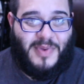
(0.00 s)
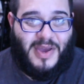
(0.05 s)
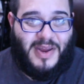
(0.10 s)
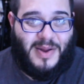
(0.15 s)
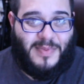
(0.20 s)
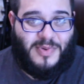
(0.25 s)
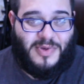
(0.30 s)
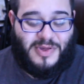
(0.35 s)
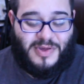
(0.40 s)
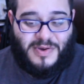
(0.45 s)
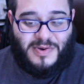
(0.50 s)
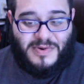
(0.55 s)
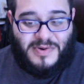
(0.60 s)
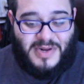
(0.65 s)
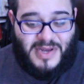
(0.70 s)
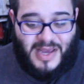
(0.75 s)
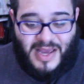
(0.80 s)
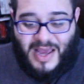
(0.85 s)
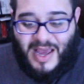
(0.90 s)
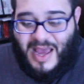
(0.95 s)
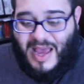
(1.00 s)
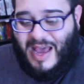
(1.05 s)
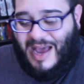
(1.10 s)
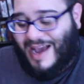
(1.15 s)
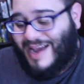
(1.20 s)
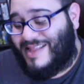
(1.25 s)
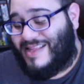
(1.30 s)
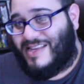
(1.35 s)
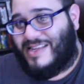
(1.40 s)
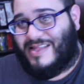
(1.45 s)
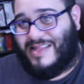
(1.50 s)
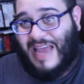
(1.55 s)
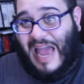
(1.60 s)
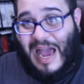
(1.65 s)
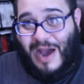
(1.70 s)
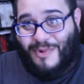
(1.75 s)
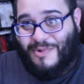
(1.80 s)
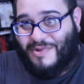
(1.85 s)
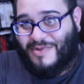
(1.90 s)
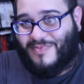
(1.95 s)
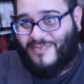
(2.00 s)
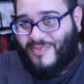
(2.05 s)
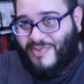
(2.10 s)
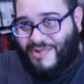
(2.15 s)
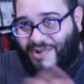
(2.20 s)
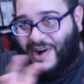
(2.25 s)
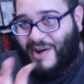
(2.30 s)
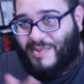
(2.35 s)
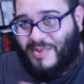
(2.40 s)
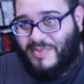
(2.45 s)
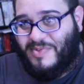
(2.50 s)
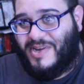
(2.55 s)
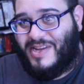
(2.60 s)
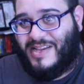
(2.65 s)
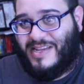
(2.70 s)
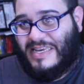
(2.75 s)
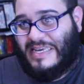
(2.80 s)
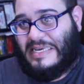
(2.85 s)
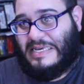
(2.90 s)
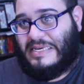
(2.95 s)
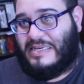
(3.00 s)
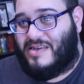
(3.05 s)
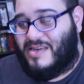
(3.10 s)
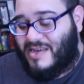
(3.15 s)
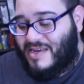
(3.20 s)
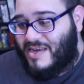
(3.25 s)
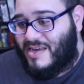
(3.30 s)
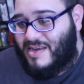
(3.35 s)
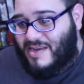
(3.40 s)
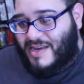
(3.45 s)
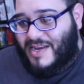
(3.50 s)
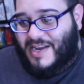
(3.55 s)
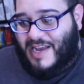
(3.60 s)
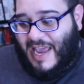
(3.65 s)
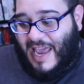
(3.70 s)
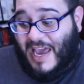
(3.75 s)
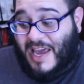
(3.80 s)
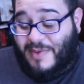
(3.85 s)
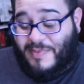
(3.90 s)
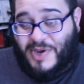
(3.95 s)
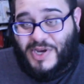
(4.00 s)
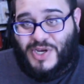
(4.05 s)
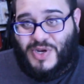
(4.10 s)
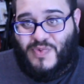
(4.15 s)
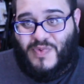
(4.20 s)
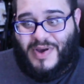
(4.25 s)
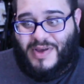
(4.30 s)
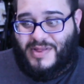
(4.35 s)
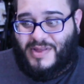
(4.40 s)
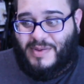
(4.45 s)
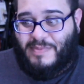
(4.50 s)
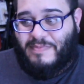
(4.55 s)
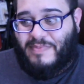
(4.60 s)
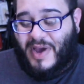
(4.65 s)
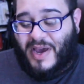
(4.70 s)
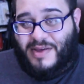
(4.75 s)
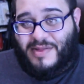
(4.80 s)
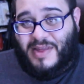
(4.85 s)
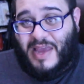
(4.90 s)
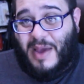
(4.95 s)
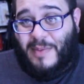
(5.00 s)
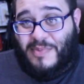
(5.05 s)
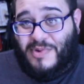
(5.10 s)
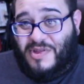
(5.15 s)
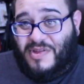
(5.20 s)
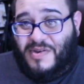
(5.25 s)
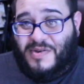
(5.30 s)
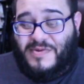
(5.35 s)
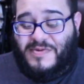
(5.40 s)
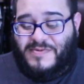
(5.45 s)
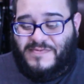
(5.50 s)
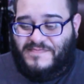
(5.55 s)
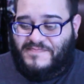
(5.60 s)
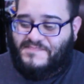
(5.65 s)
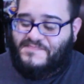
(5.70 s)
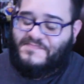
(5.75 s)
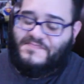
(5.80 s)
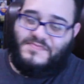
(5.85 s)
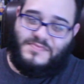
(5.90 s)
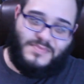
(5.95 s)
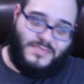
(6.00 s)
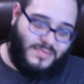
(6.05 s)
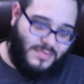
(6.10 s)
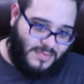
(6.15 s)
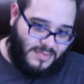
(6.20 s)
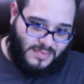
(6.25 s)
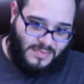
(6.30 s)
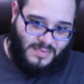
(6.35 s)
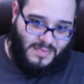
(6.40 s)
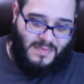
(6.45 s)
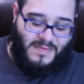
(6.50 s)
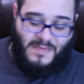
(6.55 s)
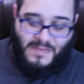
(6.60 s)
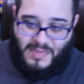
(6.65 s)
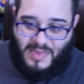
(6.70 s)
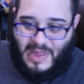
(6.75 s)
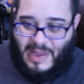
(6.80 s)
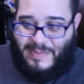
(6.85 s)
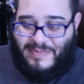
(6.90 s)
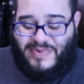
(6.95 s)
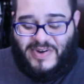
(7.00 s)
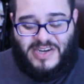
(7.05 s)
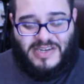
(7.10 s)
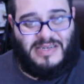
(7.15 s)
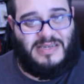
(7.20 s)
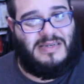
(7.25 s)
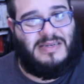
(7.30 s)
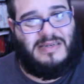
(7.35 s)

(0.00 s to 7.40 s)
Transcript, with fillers: Man episode. I think that was probably like animation wise the best episode, but